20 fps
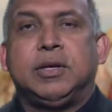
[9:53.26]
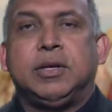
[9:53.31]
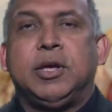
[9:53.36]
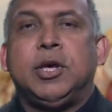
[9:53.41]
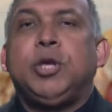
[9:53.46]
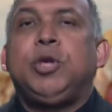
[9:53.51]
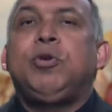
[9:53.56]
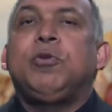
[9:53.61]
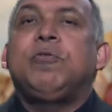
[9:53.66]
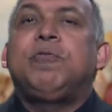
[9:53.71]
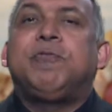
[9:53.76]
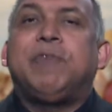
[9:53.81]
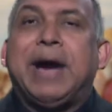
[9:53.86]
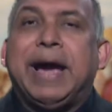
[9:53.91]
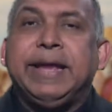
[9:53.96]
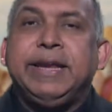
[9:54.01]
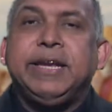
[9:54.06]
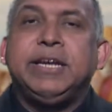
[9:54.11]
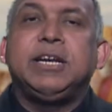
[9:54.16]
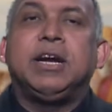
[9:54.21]
You
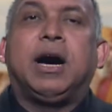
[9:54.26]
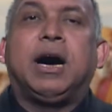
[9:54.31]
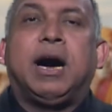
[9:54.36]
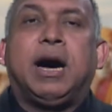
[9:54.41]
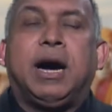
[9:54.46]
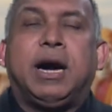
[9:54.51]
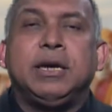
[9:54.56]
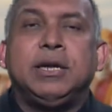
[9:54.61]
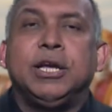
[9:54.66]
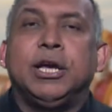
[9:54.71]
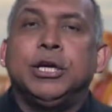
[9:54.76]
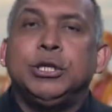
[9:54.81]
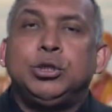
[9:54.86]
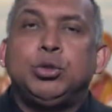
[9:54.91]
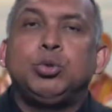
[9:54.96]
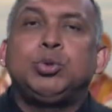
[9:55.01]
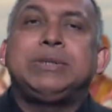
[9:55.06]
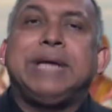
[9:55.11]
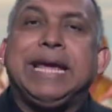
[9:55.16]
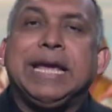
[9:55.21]
find it hard to
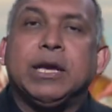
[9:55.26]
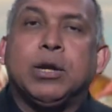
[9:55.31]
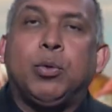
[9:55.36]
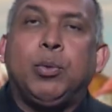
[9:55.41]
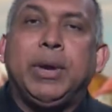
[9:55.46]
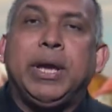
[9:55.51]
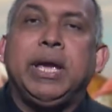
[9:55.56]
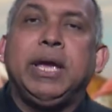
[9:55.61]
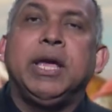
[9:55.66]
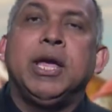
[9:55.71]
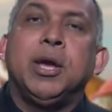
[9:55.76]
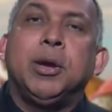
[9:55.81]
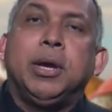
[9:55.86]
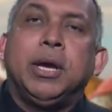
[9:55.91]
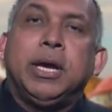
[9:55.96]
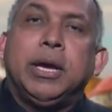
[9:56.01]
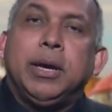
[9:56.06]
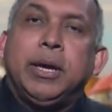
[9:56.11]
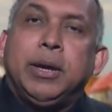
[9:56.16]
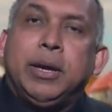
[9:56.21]
take away
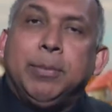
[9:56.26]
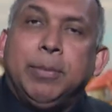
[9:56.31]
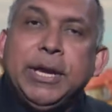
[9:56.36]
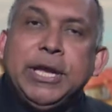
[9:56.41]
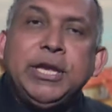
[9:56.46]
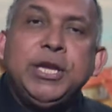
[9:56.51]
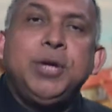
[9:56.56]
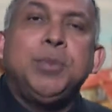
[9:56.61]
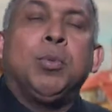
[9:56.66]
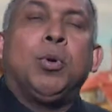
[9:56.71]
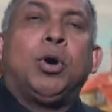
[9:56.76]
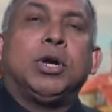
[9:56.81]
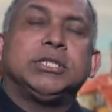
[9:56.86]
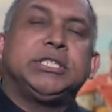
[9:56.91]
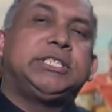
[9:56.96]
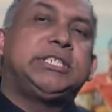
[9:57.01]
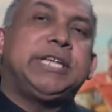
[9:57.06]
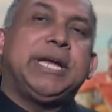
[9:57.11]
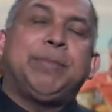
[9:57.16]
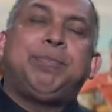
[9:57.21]
any more
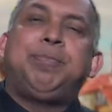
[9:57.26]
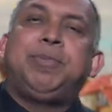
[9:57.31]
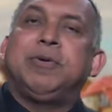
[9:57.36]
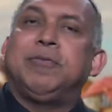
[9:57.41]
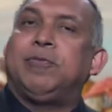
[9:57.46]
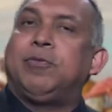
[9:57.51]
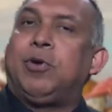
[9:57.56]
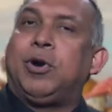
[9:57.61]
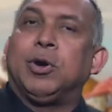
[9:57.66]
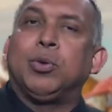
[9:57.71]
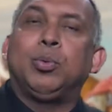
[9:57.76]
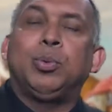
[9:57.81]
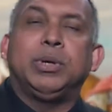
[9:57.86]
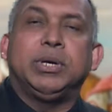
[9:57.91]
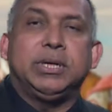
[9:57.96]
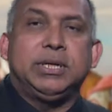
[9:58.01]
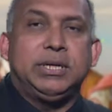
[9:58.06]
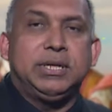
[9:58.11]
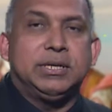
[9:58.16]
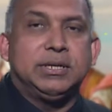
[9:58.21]
step
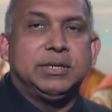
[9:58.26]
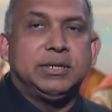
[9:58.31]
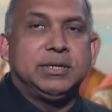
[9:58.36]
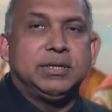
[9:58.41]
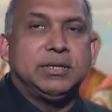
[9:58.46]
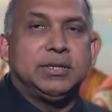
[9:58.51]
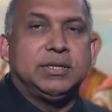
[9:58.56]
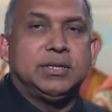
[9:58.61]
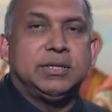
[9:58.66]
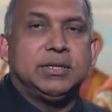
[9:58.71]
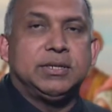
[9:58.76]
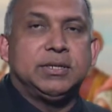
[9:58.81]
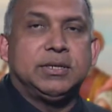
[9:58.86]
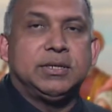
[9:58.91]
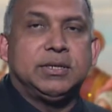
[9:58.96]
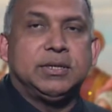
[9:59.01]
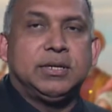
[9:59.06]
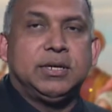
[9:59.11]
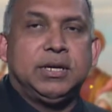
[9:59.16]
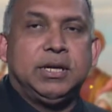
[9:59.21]
forward.
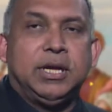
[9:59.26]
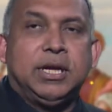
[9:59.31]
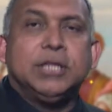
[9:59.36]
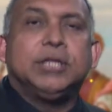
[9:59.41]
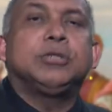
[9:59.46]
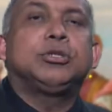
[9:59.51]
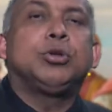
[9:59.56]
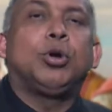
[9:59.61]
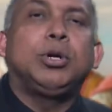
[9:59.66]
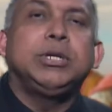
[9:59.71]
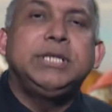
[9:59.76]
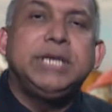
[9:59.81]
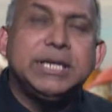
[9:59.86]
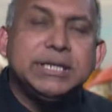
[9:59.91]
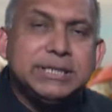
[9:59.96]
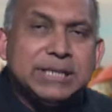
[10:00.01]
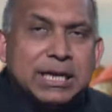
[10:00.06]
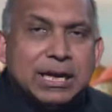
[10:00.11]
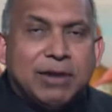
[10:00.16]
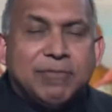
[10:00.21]
The
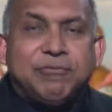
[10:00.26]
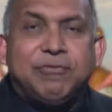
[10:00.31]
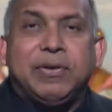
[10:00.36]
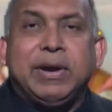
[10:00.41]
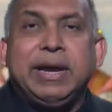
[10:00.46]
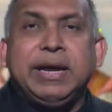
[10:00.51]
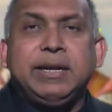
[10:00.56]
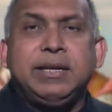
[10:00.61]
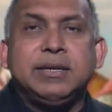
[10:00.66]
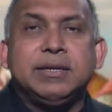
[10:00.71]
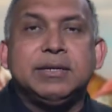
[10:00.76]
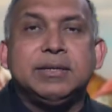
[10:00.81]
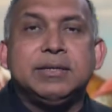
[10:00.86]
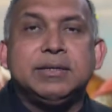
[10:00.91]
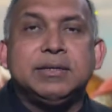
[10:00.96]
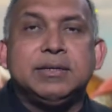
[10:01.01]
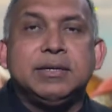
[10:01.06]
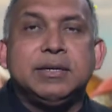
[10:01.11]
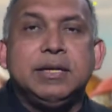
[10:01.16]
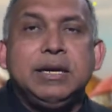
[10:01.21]
soldiers are afraid
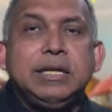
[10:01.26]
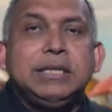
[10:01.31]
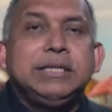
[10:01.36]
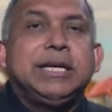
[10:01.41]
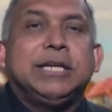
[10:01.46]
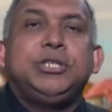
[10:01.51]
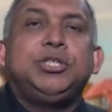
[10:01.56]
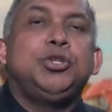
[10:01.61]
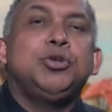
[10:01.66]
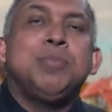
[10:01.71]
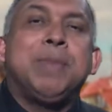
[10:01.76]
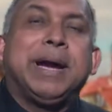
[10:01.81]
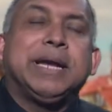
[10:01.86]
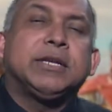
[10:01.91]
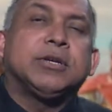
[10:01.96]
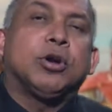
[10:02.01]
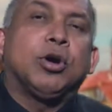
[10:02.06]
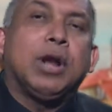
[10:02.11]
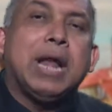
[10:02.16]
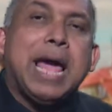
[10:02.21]
that you might
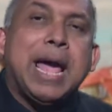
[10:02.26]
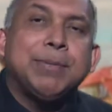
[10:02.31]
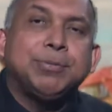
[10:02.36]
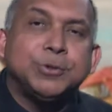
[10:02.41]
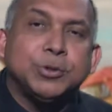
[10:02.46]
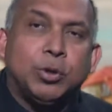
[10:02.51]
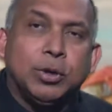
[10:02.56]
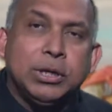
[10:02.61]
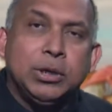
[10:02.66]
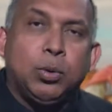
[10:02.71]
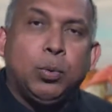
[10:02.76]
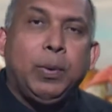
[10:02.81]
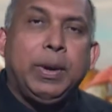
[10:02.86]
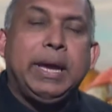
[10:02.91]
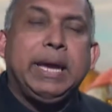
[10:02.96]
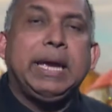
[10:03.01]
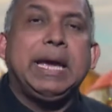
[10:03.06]
collapse on the way